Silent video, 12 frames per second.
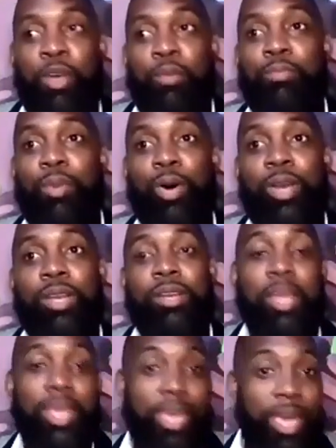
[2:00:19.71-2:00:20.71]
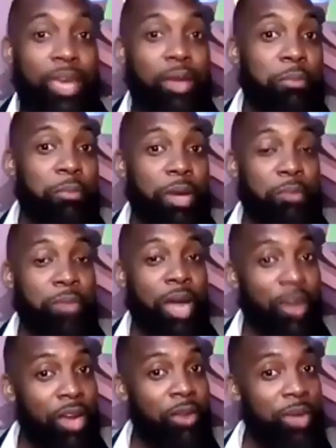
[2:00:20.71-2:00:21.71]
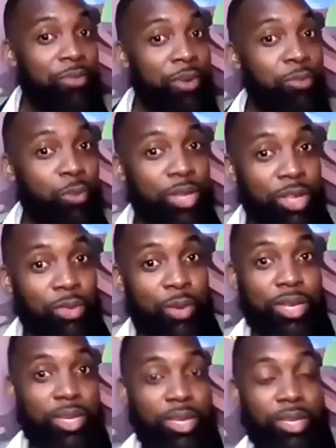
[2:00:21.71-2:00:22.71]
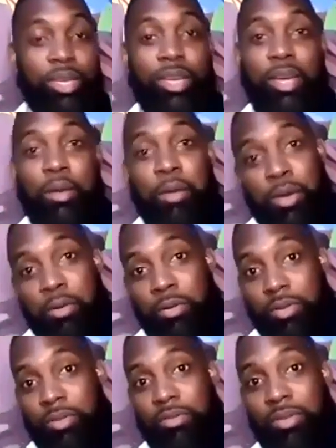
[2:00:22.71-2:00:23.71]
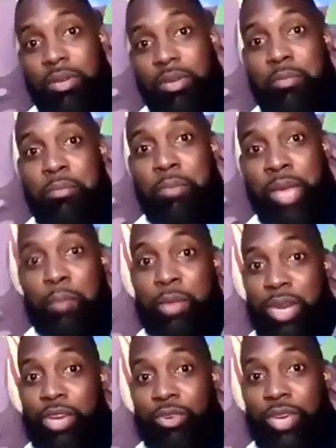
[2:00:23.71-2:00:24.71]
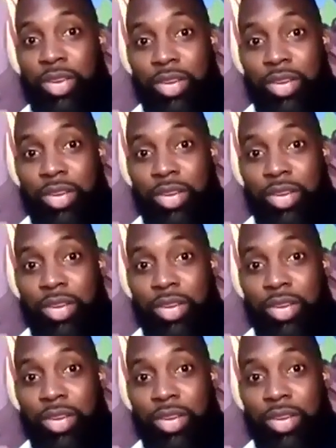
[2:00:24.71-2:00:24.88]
but yeah, I graduated from 2020. You get my degree.